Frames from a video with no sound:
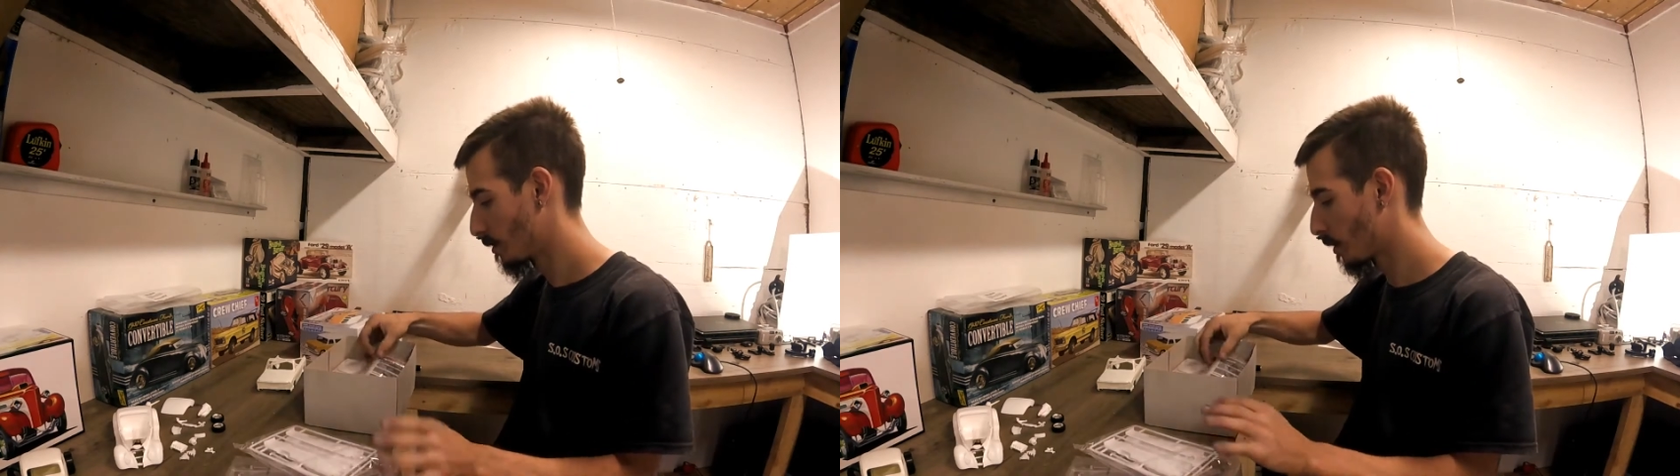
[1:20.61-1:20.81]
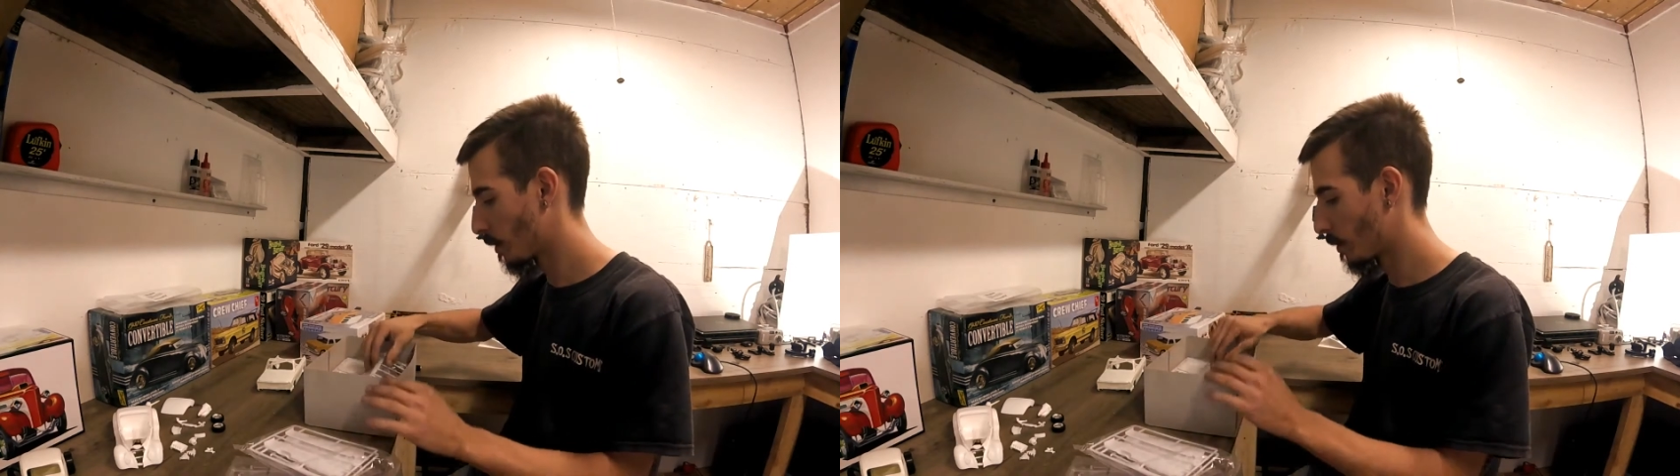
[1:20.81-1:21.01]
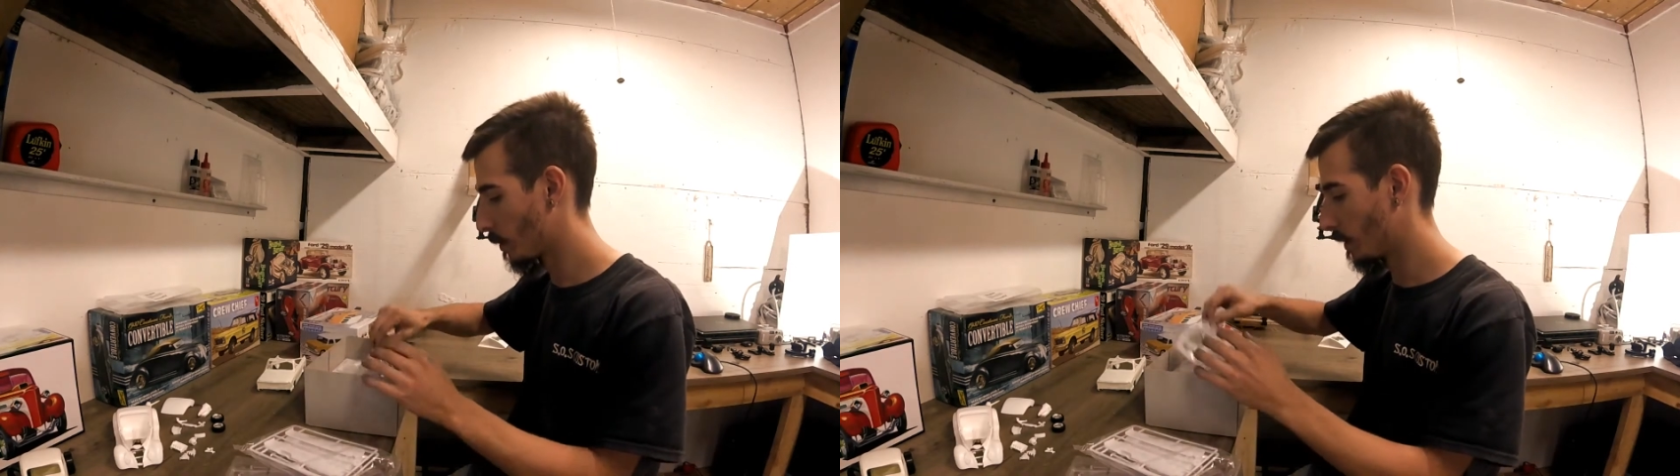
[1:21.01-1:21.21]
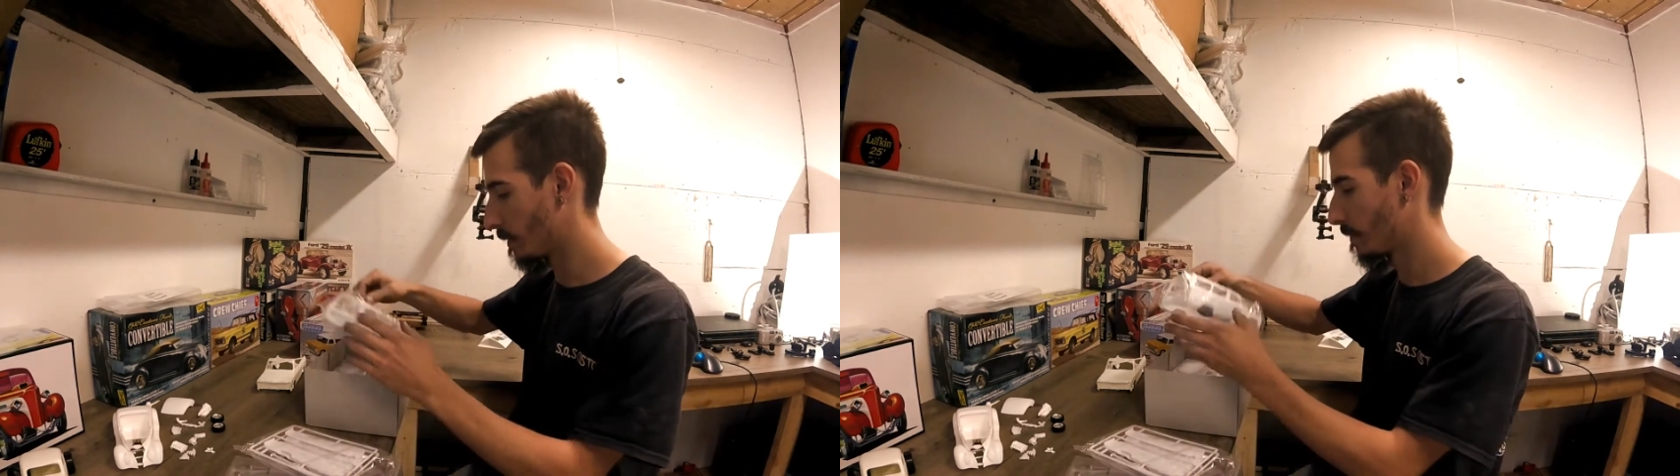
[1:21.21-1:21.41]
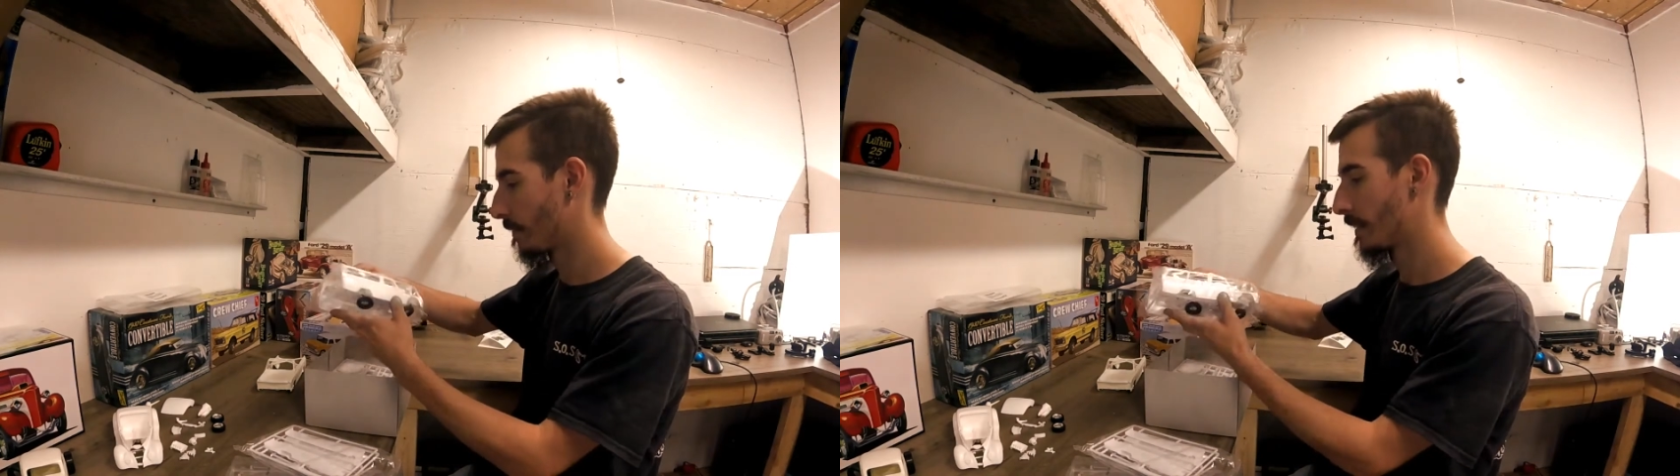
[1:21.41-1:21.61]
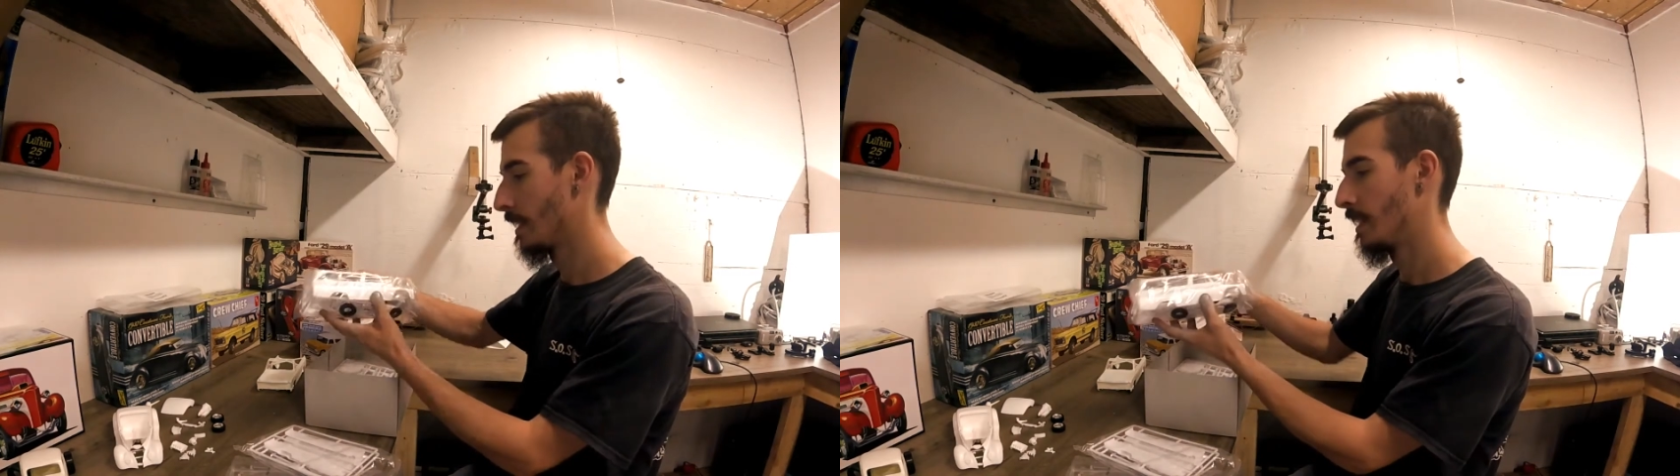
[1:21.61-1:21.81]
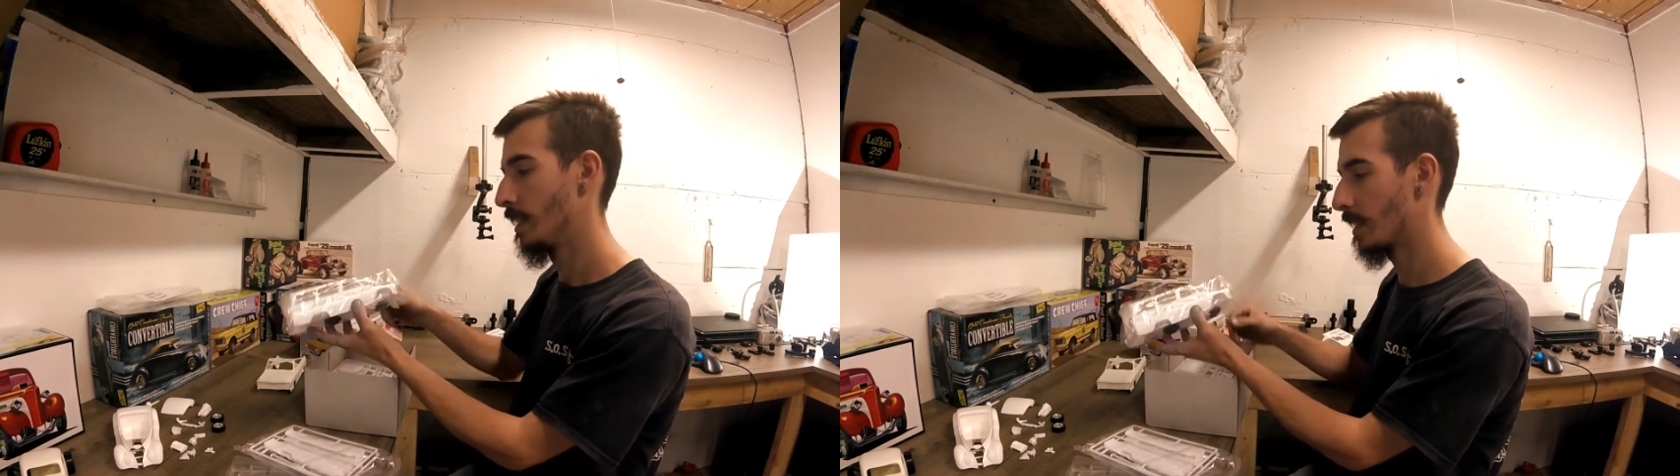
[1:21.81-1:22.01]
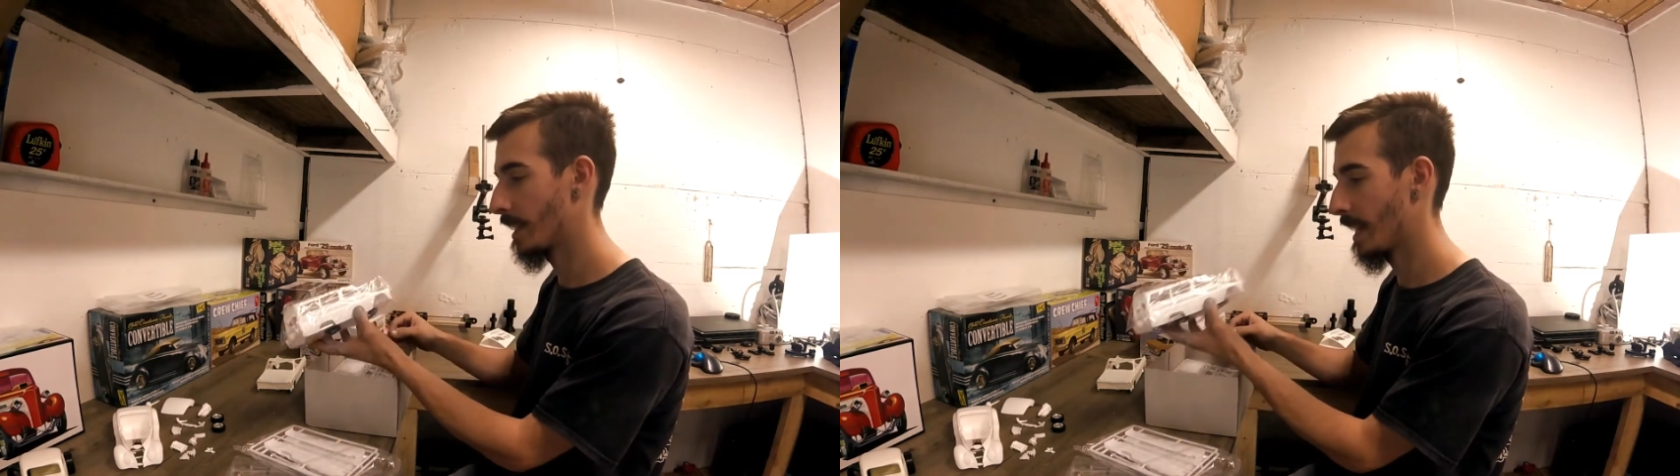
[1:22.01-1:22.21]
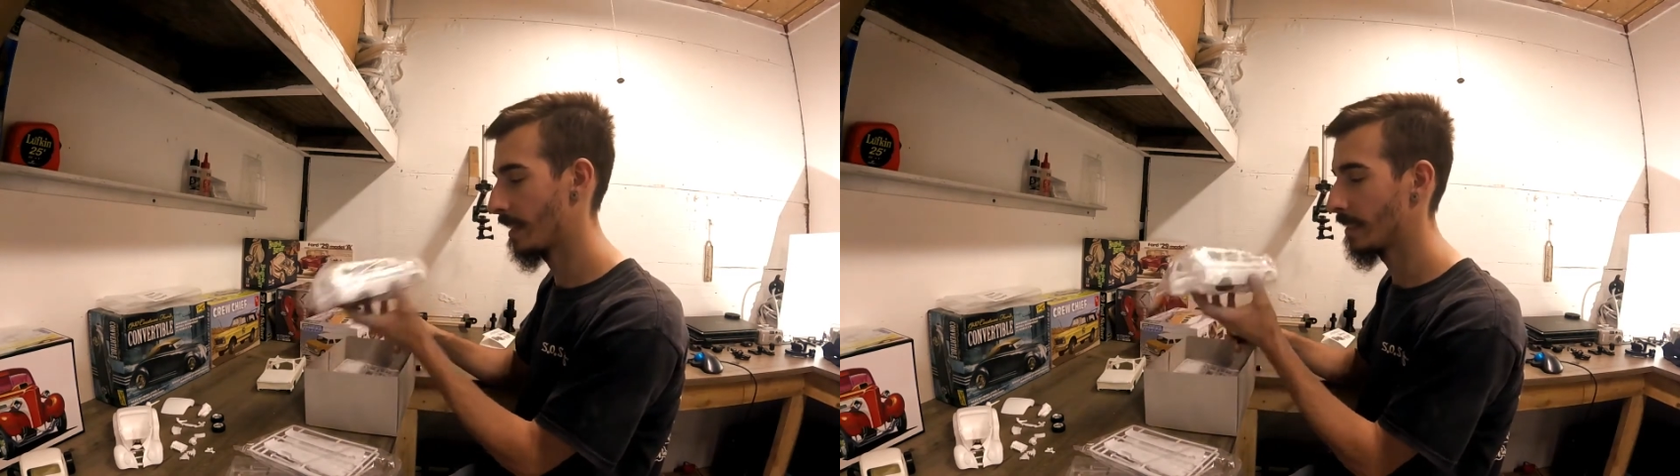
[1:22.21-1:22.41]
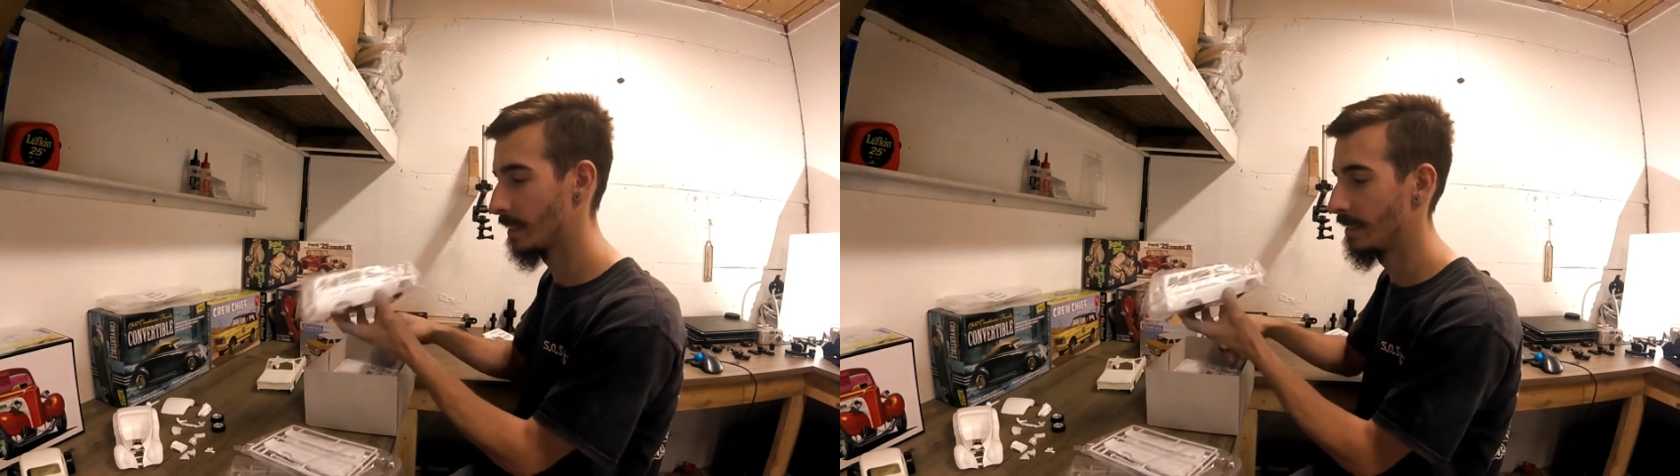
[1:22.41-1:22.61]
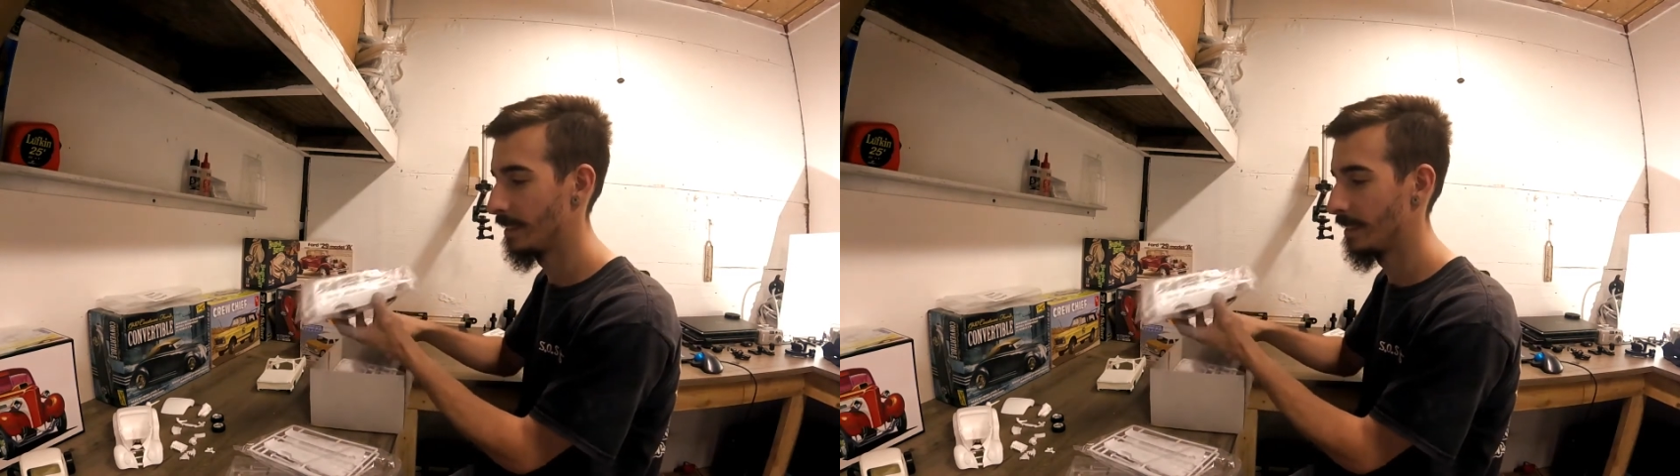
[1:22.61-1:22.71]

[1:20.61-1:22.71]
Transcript: So cool. Look at that.